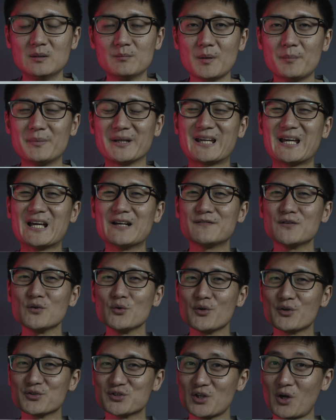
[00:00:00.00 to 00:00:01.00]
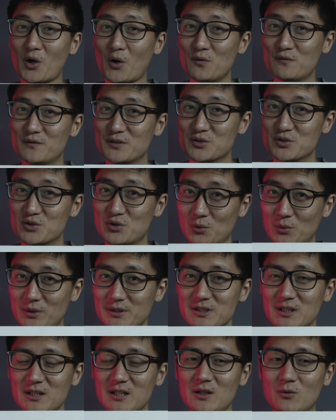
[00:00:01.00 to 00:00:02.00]
But be careful not to overdo
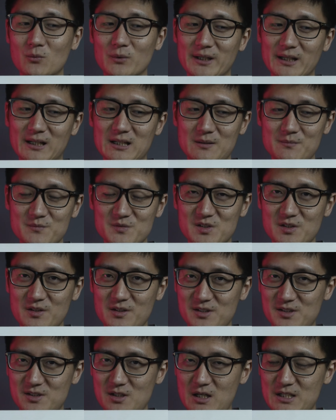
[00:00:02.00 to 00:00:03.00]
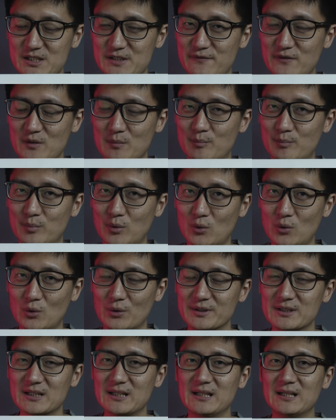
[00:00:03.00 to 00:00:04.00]
it when it comes to the size of your
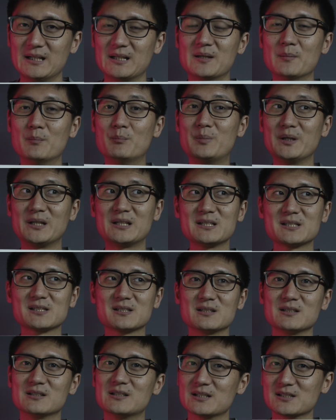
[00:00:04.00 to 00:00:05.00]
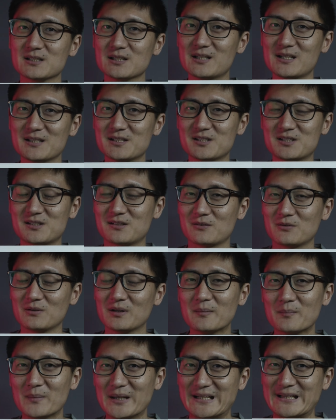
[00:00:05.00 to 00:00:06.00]
board. The biggest doesn't
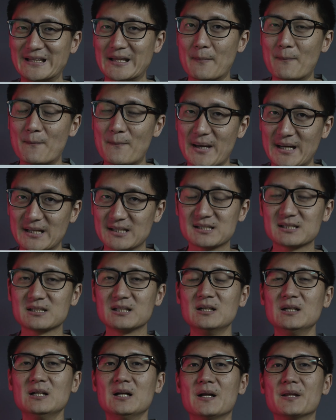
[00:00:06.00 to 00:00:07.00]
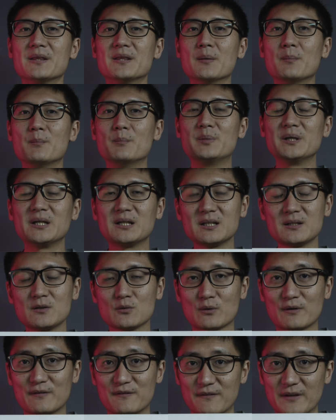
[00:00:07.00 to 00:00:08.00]
necessarily mean the best. The bigger the
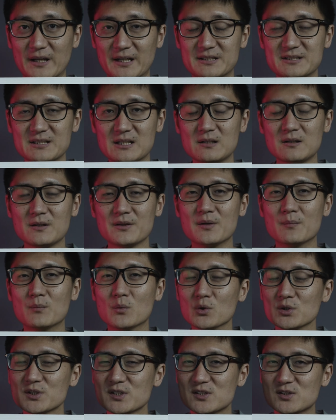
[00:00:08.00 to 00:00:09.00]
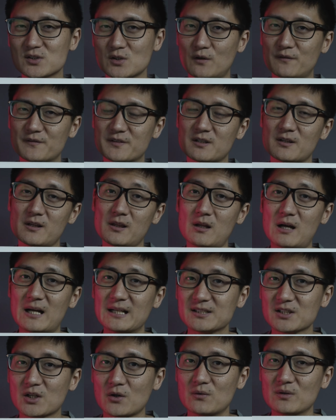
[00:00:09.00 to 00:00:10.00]
reflector, the more soft the
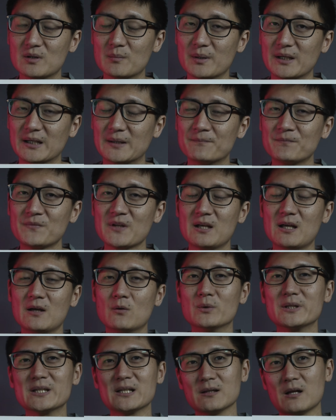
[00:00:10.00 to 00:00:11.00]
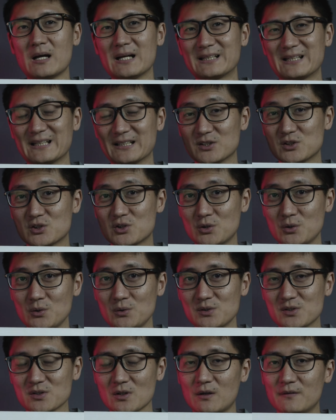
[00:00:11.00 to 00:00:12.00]
light's going to be. And when the light gets too
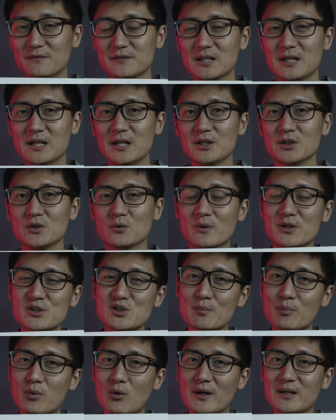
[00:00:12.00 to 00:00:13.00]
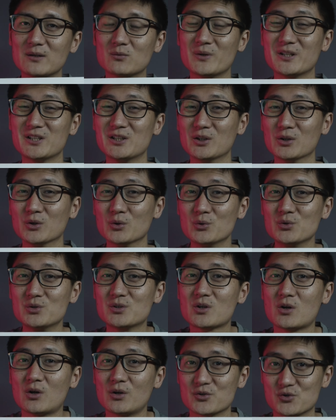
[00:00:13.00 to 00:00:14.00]
soft, you reach a point where you lose
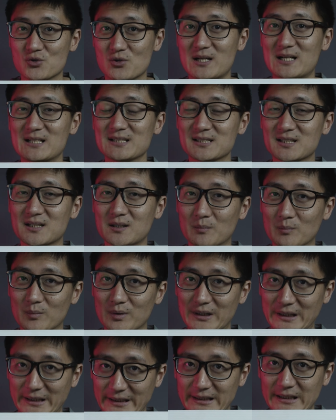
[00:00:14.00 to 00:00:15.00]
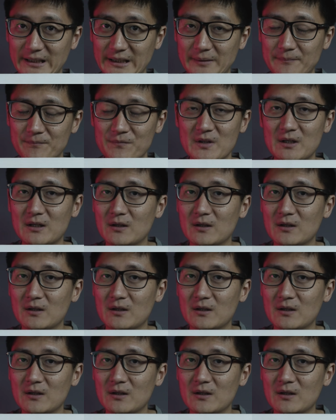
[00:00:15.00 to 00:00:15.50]
contrast completely.